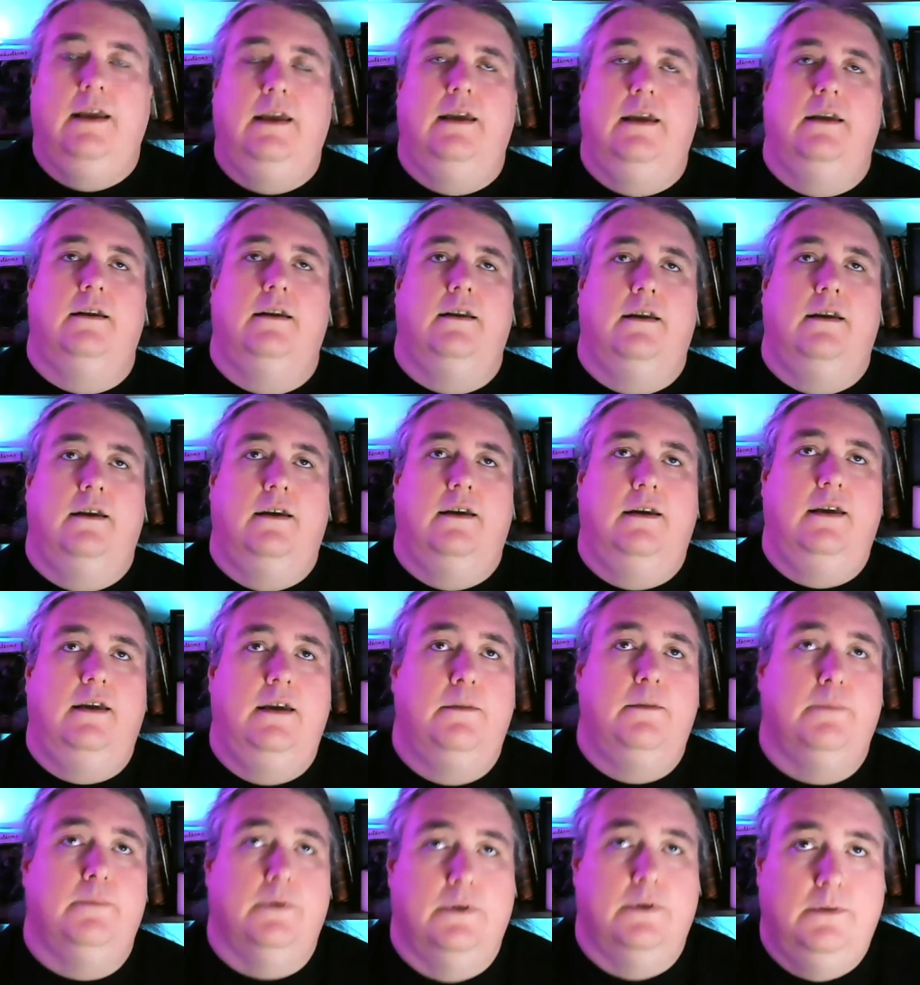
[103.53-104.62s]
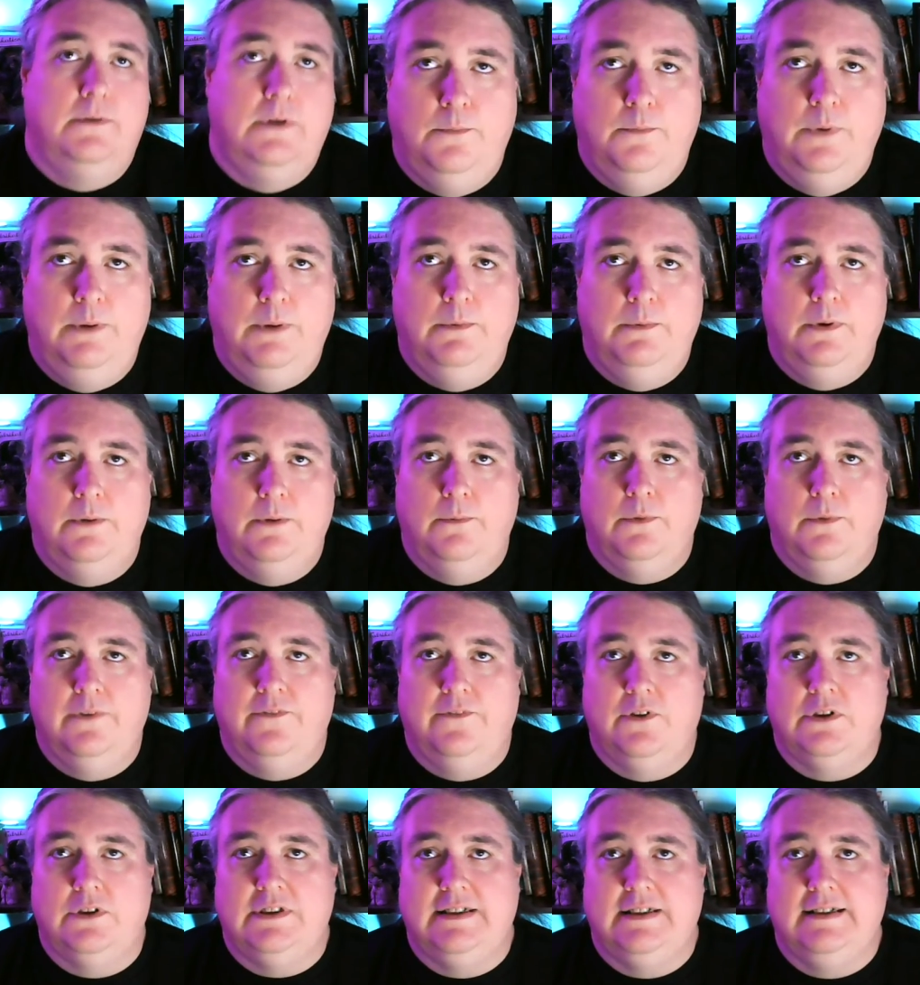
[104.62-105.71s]
In Hebrew, we would
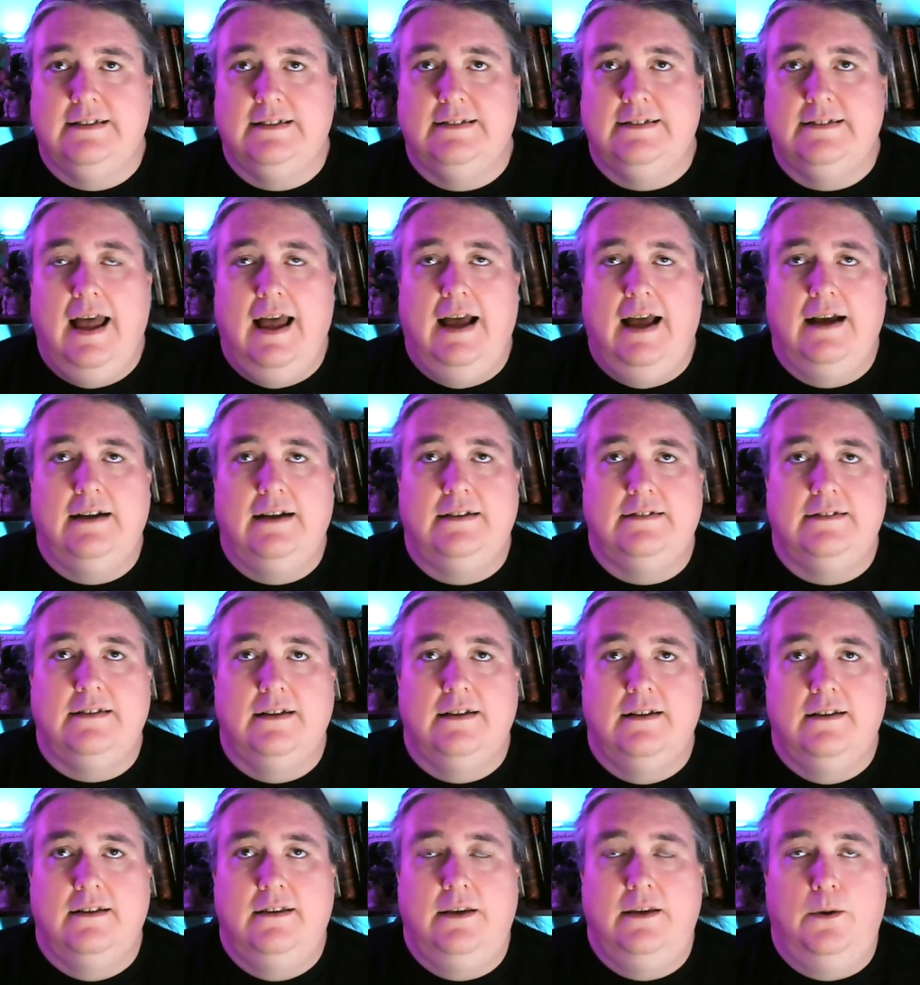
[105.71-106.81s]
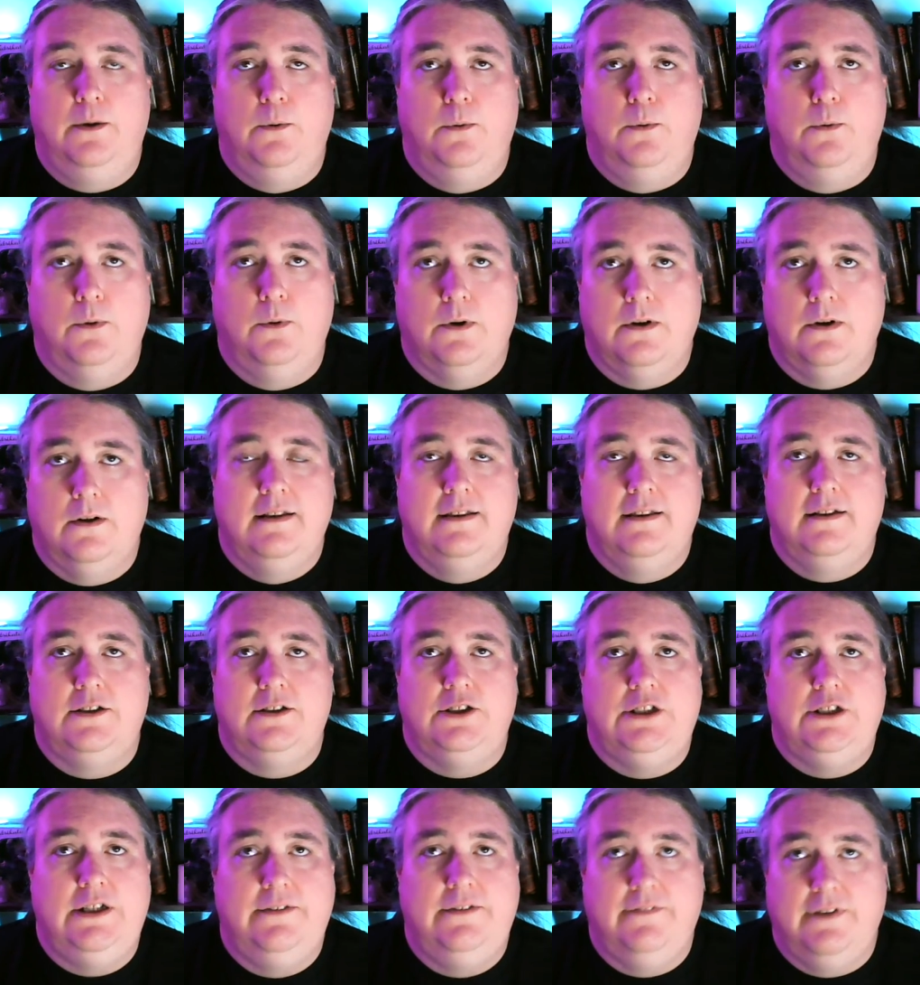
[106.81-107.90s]
refer to this as the Or, the
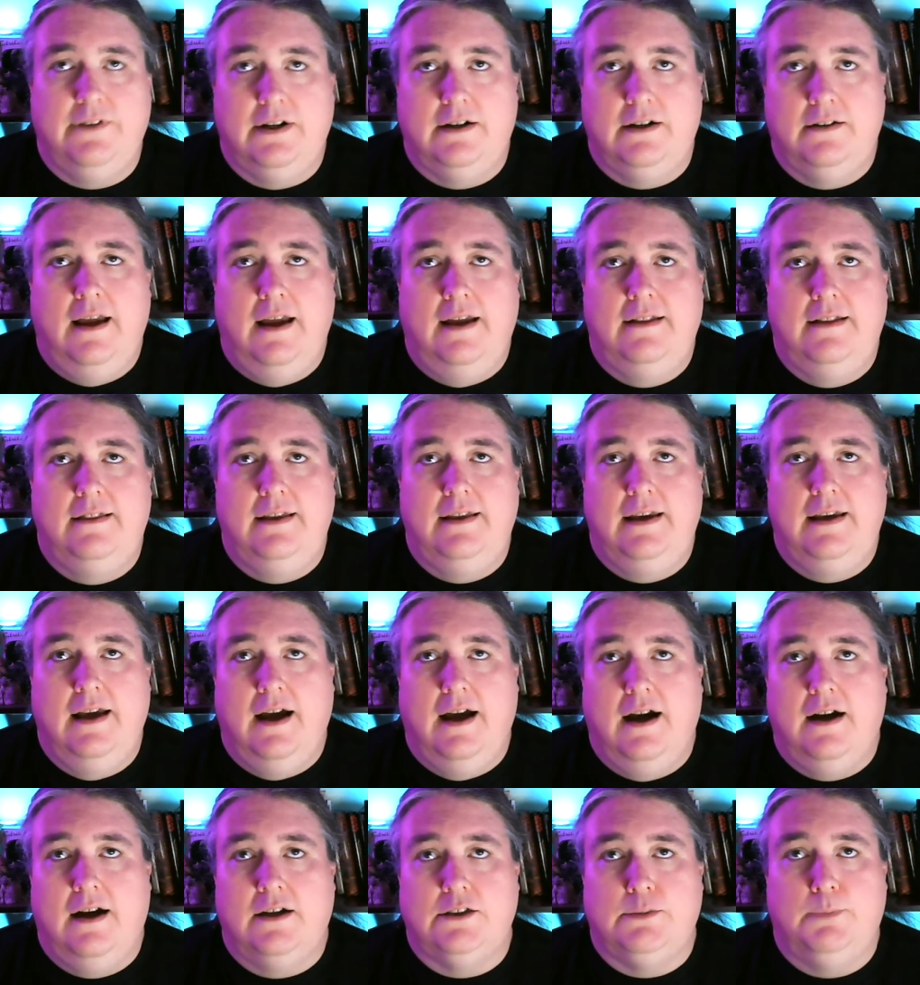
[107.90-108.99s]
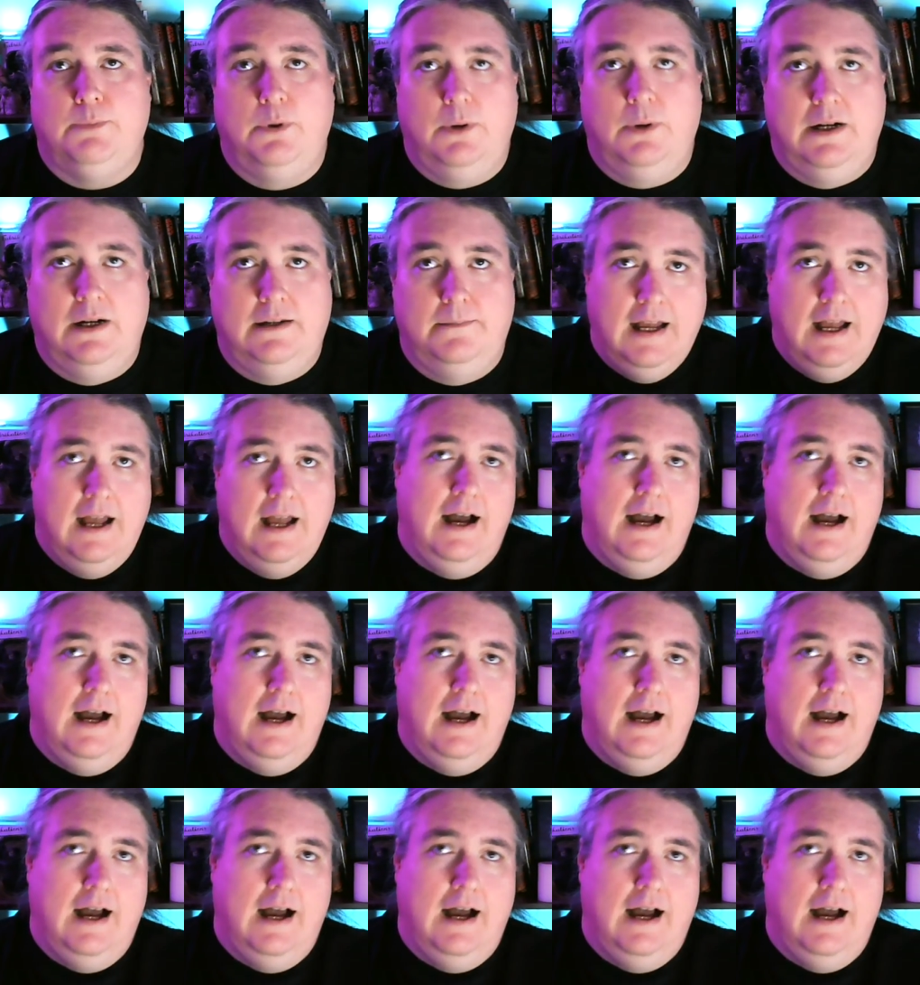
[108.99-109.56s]
Shifa, and the Hashpoa.